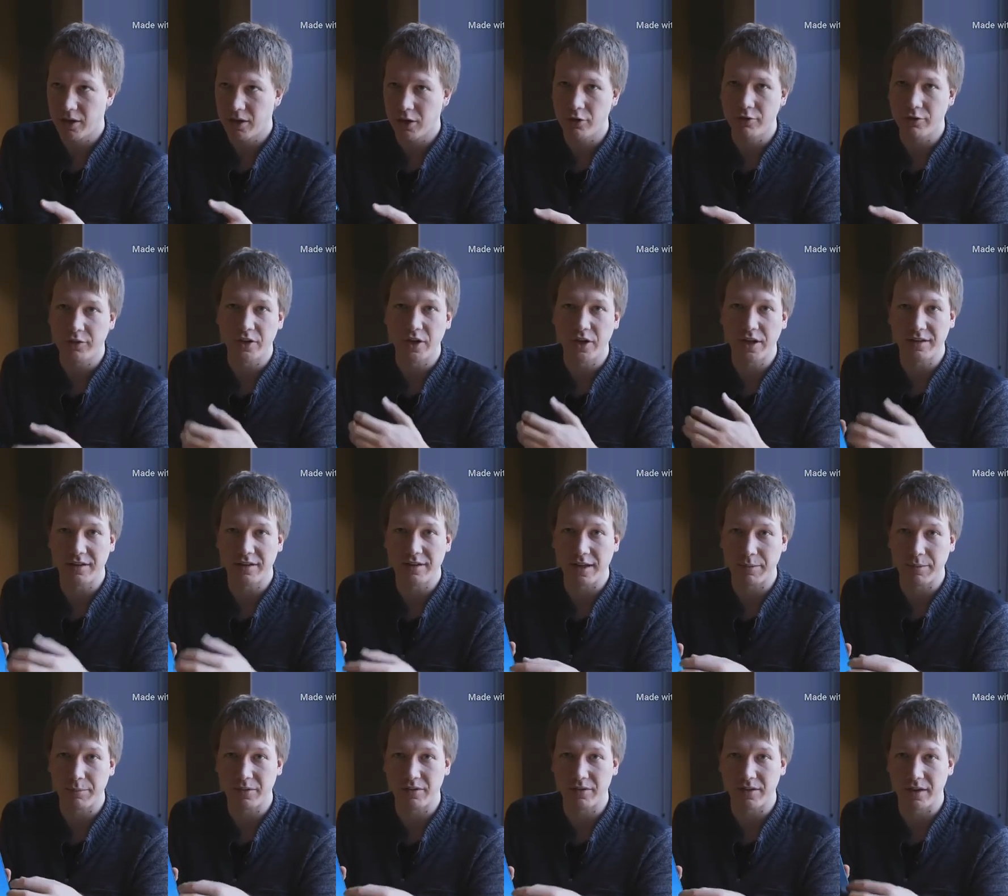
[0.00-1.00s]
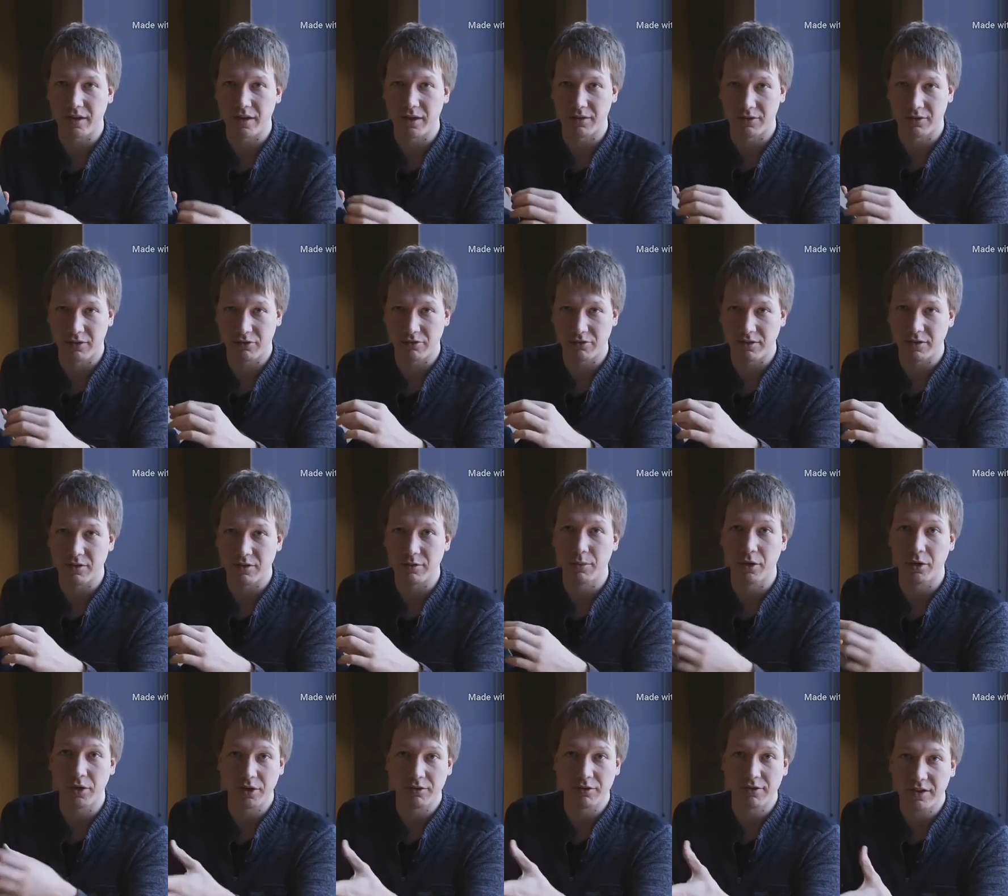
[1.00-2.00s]
over 98%
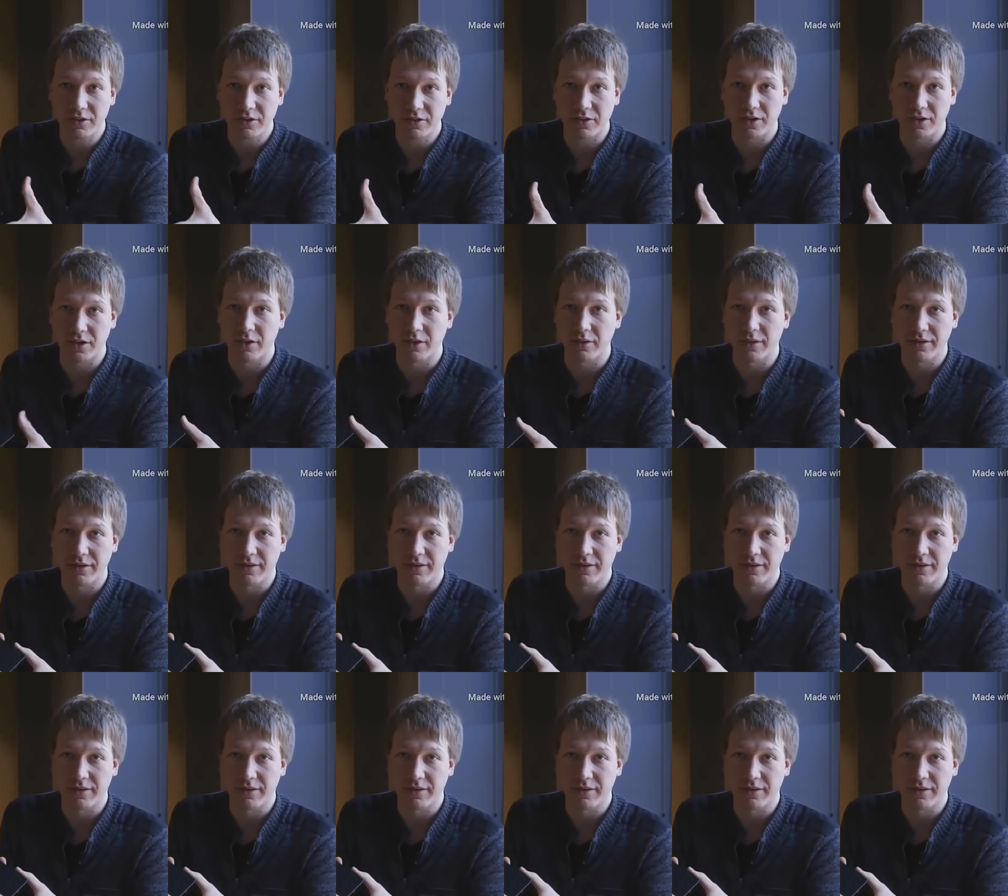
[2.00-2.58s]
screen-to-body ratio,